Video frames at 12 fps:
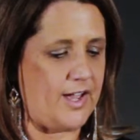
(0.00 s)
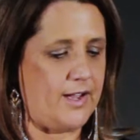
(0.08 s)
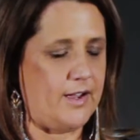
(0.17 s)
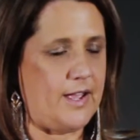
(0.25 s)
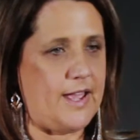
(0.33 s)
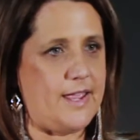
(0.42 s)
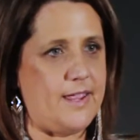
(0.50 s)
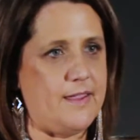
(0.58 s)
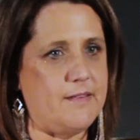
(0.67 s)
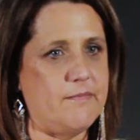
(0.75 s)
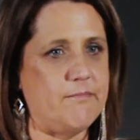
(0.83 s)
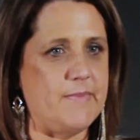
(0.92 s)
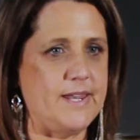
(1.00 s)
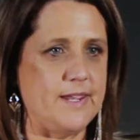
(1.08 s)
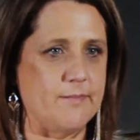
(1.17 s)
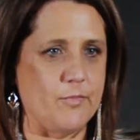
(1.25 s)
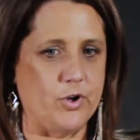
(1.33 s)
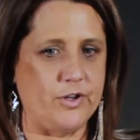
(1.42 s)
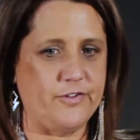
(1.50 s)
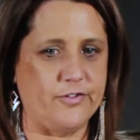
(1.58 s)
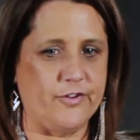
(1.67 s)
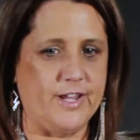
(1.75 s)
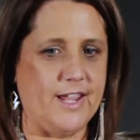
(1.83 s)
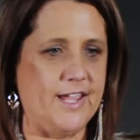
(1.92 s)
are a media
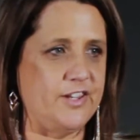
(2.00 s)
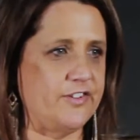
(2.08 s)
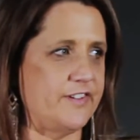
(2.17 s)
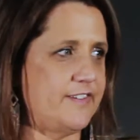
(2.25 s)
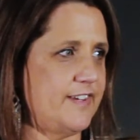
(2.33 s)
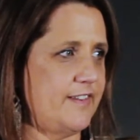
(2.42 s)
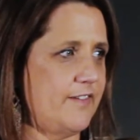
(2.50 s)
monitoring agency.